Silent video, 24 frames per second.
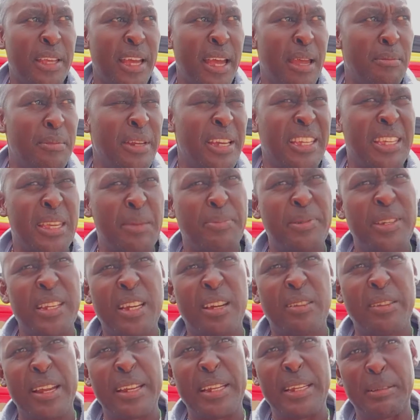time, they keep
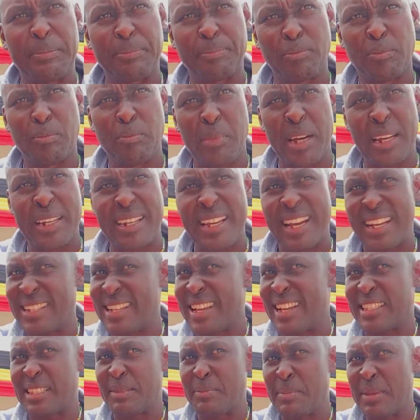degrading. Yes. But that
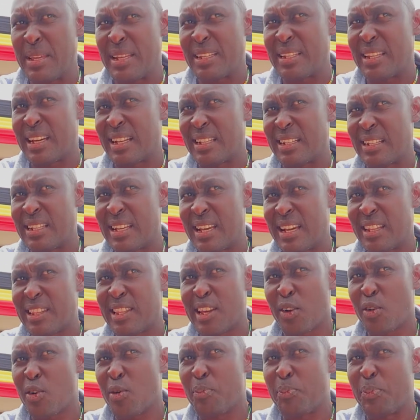doesn't mean that they're
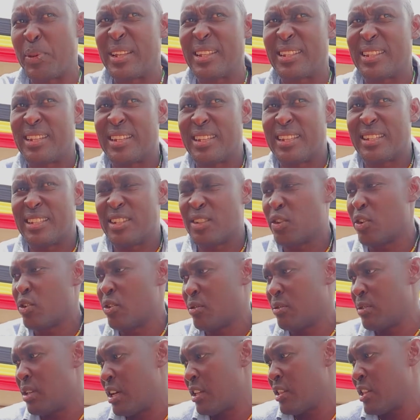they're mm. completely, you know,
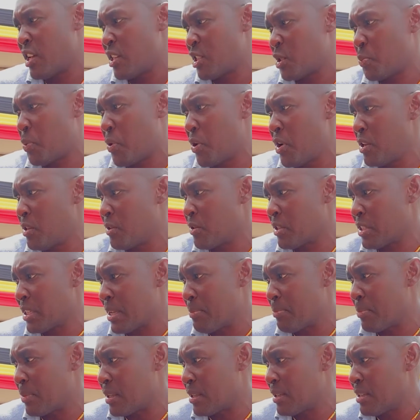yeah, yeah. spoiled or
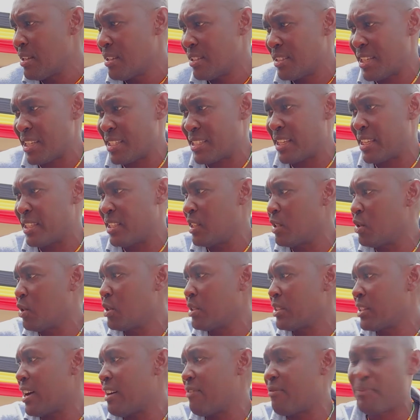something. Sure. Just that they
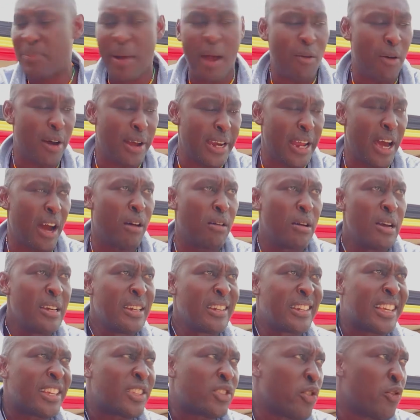don't have power now.
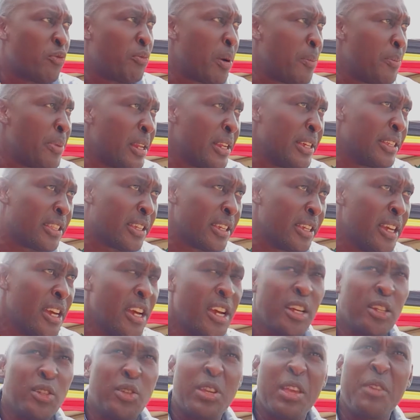In mm. case of mobility,
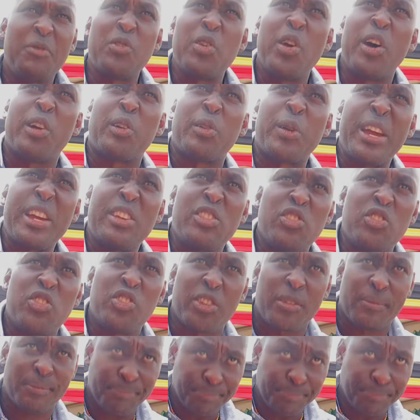to give mm. you a range